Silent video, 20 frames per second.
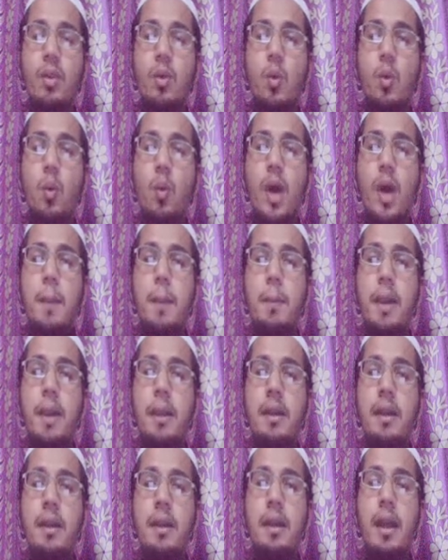1
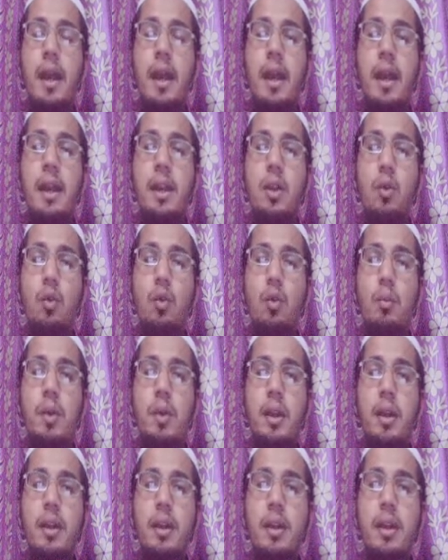meter and 2
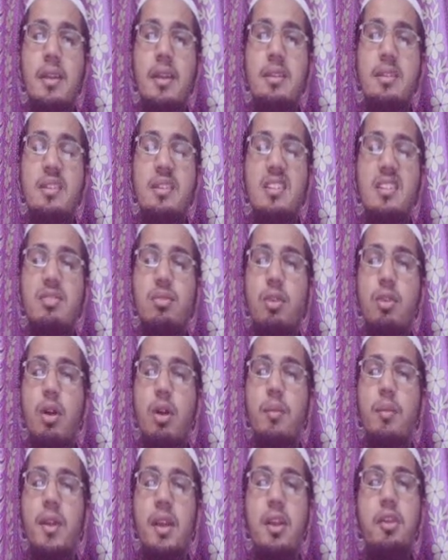meter distance
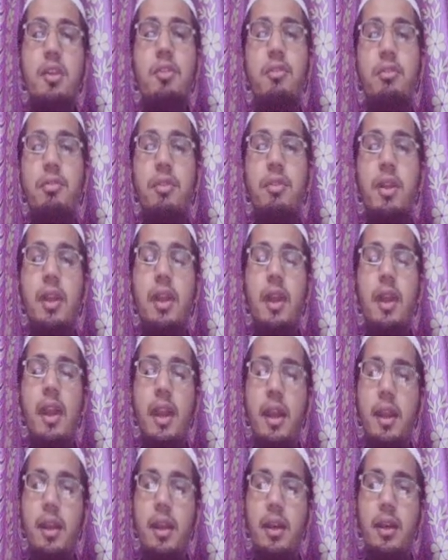from the free
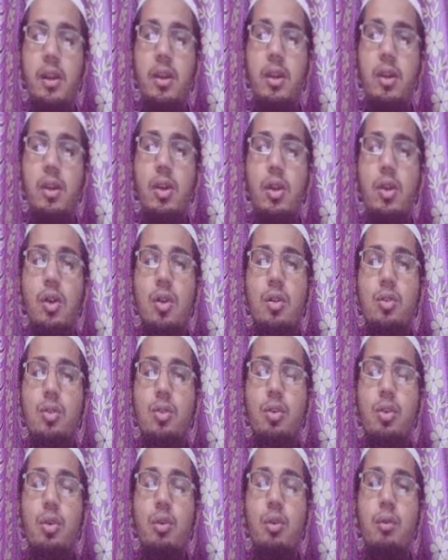end.
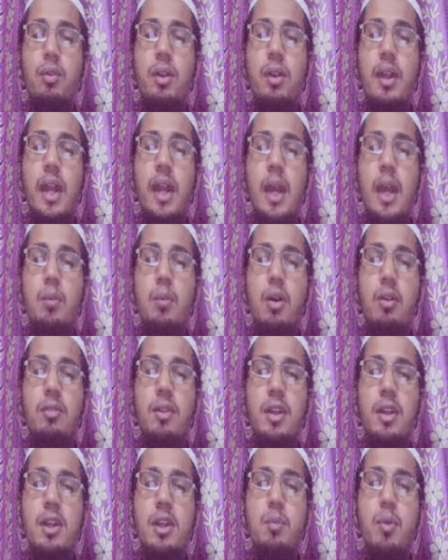So, with the help of
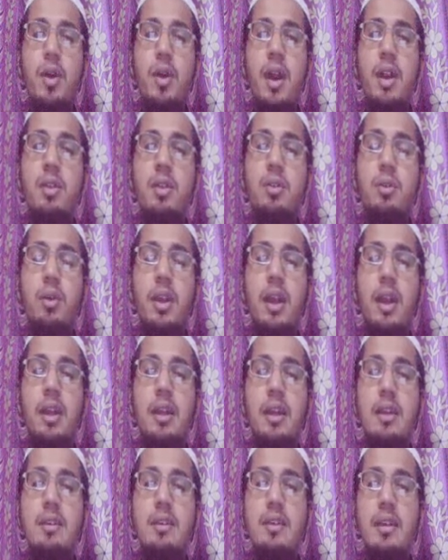these points you can
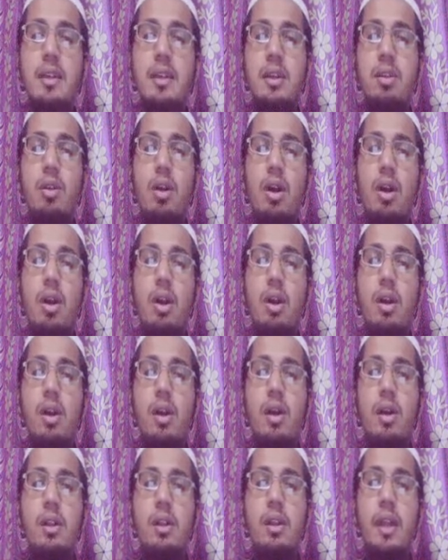easily draw
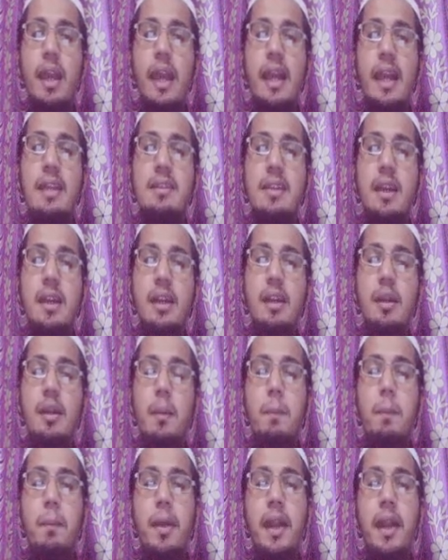the exact
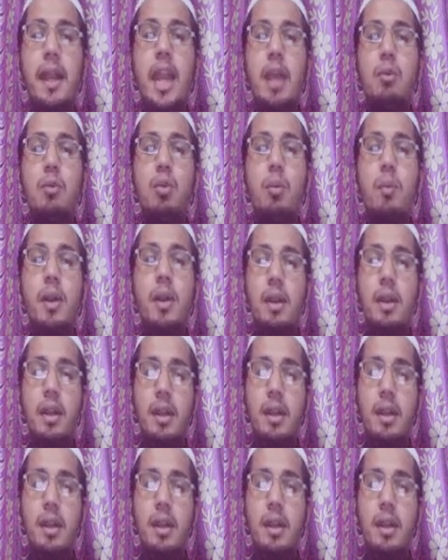bending moment